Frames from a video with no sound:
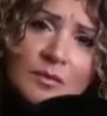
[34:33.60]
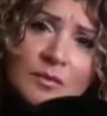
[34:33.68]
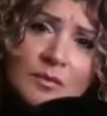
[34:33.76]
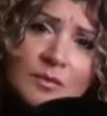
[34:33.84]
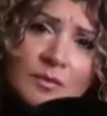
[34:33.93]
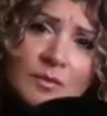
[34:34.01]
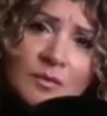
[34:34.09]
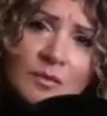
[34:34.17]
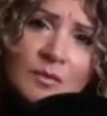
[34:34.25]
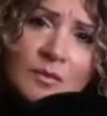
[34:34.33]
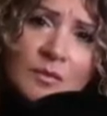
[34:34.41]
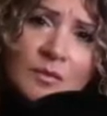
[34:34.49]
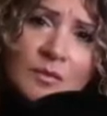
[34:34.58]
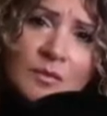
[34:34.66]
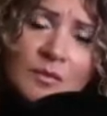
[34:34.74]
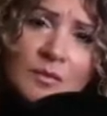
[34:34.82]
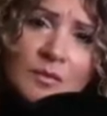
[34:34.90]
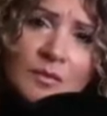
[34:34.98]

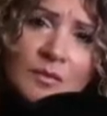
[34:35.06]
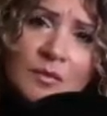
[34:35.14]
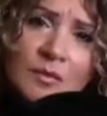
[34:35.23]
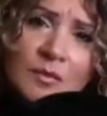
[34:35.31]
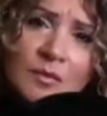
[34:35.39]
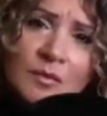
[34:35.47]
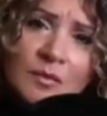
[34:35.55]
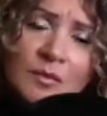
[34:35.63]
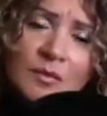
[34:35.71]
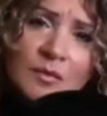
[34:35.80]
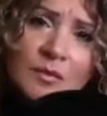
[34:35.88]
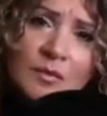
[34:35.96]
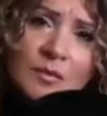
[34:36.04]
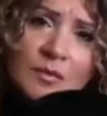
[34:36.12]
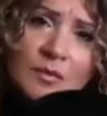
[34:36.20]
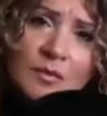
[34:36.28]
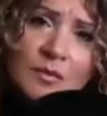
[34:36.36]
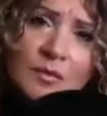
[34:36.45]

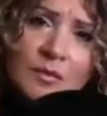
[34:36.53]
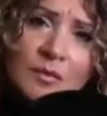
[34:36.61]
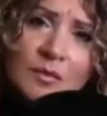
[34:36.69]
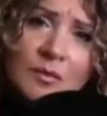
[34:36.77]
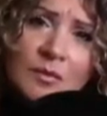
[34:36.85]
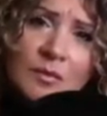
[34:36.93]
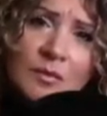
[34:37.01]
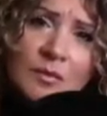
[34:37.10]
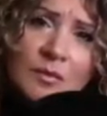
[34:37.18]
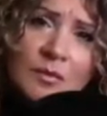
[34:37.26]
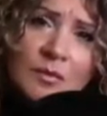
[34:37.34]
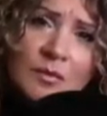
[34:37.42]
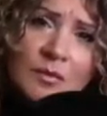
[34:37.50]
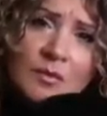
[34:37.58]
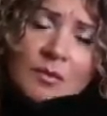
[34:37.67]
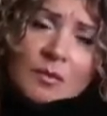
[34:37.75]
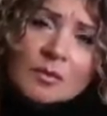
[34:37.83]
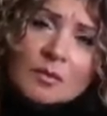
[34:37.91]

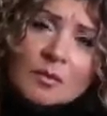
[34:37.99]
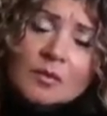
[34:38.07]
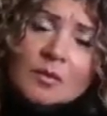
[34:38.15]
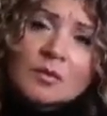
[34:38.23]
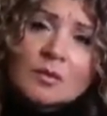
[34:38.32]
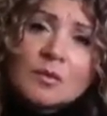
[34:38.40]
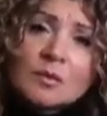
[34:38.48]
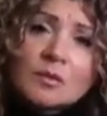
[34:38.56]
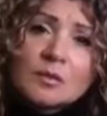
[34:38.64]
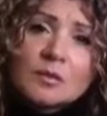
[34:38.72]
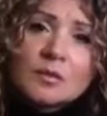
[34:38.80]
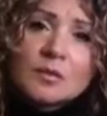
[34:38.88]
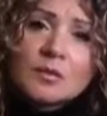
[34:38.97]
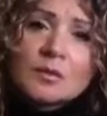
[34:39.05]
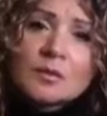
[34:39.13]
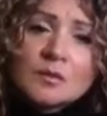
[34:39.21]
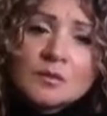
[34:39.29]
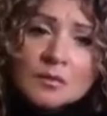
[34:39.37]

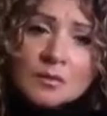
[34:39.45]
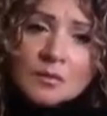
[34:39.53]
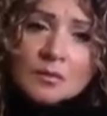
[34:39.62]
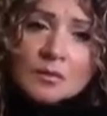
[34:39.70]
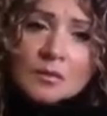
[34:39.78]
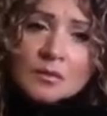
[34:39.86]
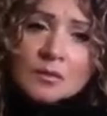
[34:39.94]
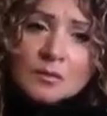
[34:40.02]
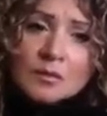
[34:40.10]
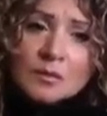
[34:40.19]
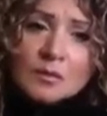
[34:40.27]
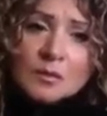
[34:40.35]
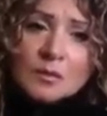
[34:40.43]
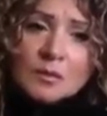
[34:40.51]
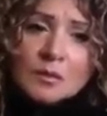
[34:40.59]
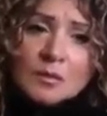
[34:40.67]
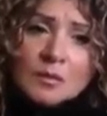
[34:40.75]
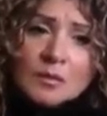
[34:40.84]

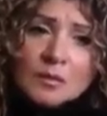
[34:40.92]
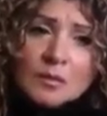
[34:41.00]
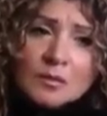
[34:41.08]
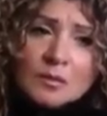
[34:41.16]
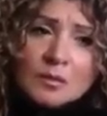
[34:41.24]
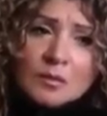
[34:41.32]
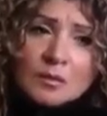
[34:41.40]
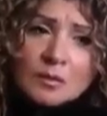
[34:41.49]
The person shown says nothing.